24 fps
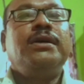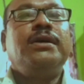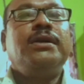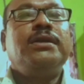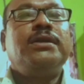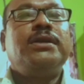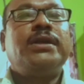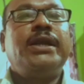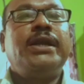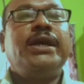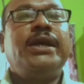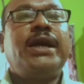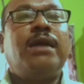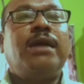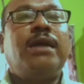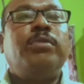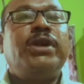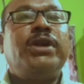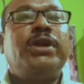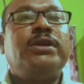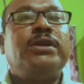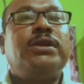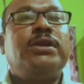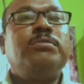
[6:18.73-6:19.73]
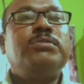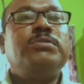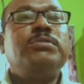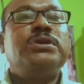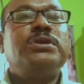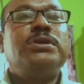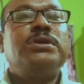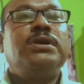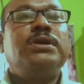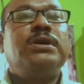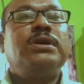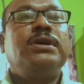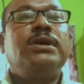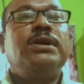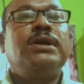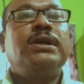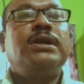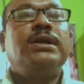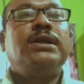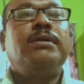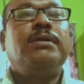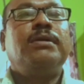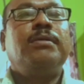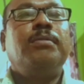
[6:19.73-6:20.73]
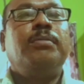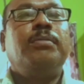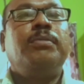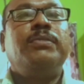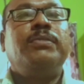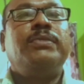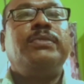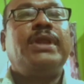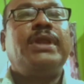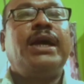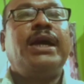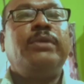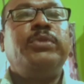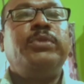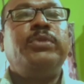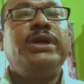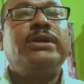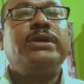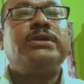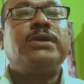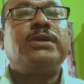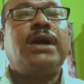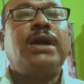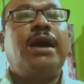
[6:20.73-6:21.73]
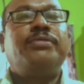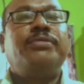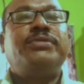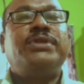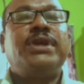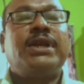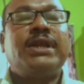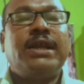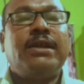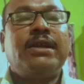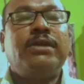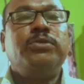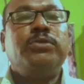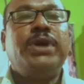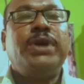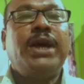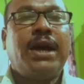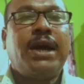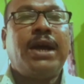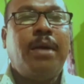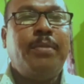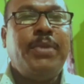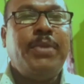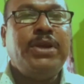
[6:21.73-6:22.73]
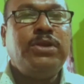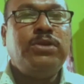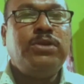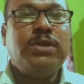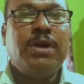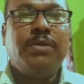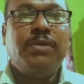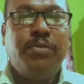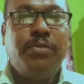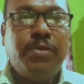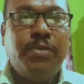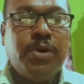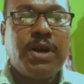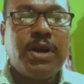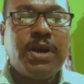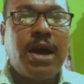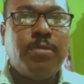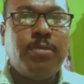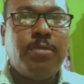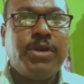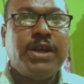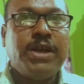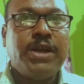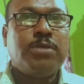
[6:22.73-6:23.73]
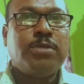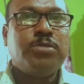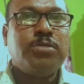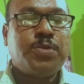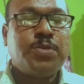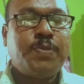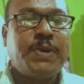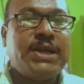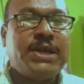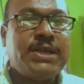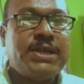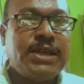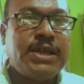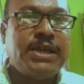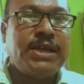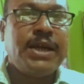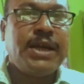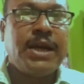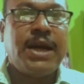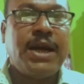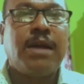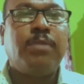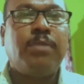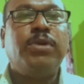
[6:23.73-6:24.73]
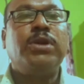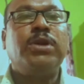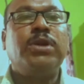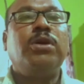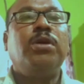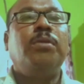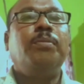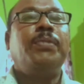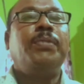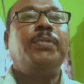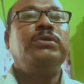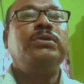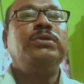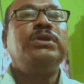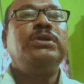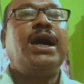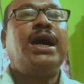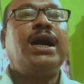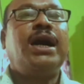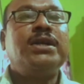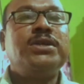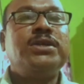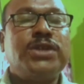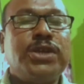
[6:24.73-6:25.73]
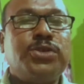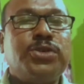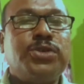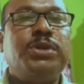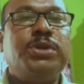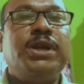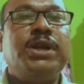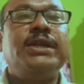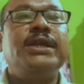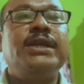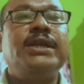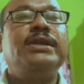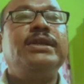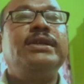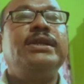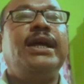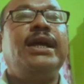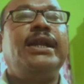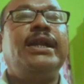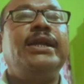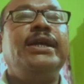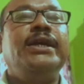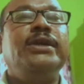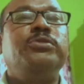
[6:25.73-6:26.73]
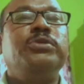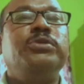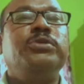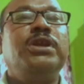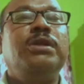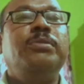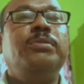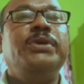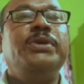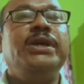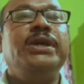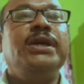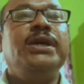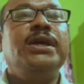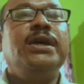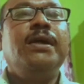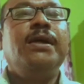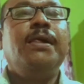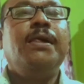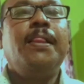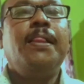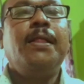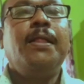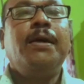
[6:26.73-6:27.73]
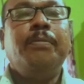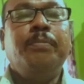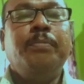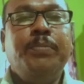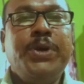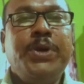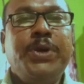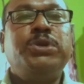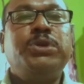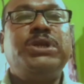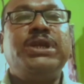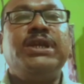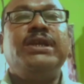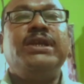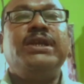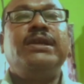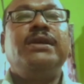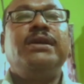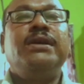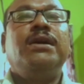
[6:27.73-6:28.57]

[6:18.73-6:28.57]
3 carbon atoms, then after that we are coming to the 4 carbon atoms present in a carbon compound unsaturated, then it will be butene,